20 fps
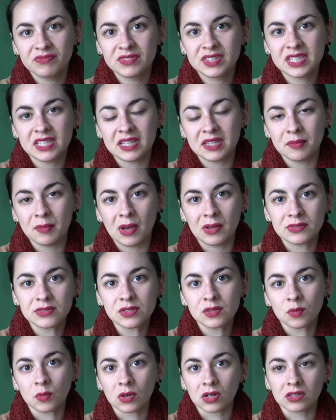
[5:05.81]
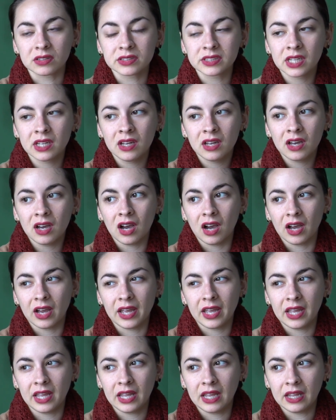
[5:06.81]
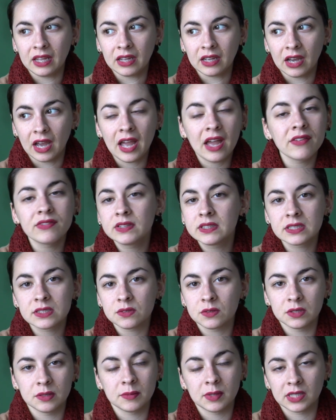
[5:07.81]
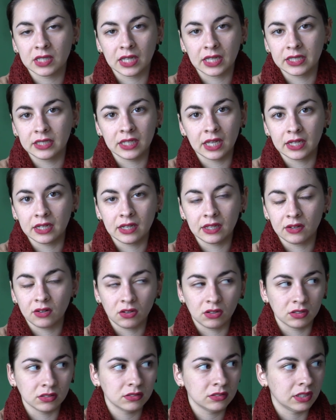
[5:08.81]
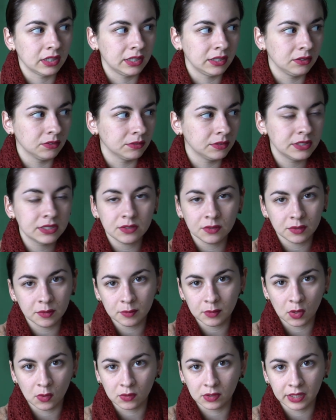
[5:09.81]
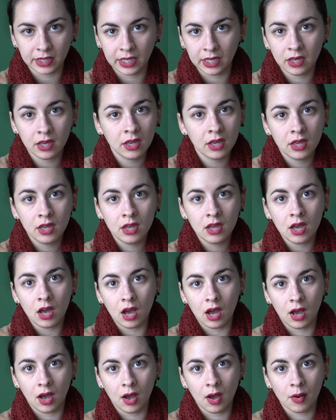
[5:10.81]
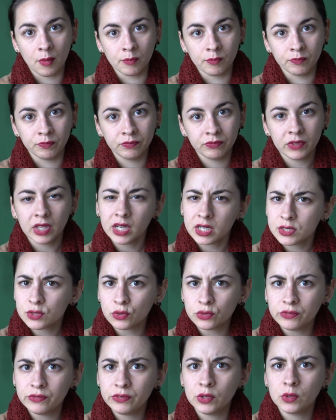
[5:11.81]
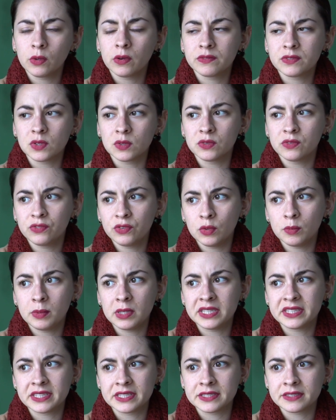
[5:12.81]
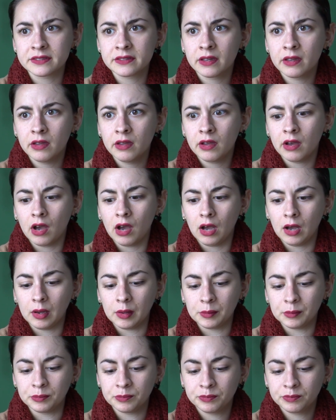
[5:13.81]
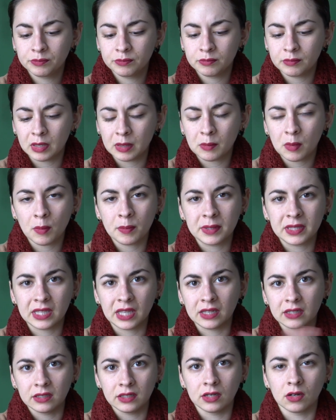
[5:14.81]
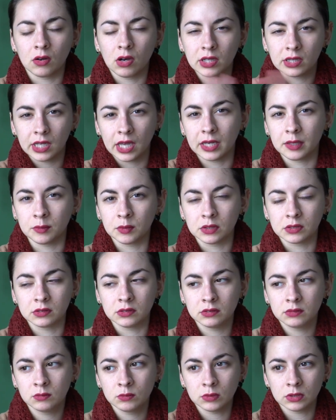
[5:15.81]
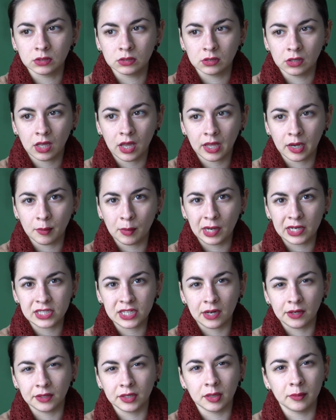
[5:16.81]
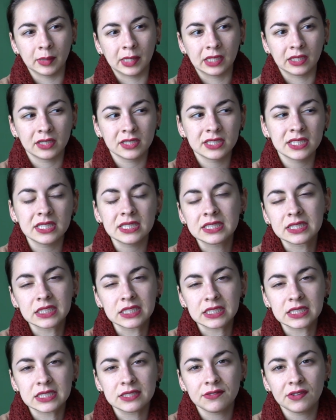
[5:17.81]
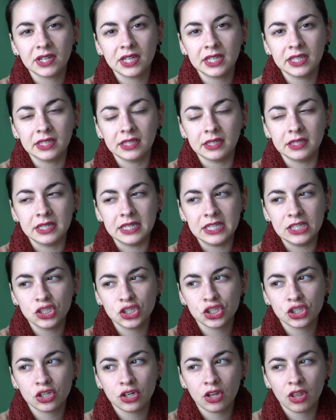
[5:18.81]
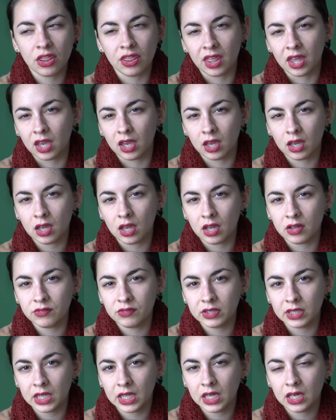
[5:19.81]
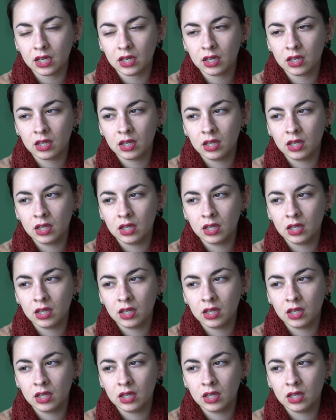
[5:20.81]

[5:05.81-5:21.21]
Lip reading: send them out to the world. I haven't sold them online yet at all. I only sold them locally. And I sold a few. I've sold a few pieces. But I'm hoping that, you know, online will kind of branch out a little bit, because it's a very niche thing, I feel like.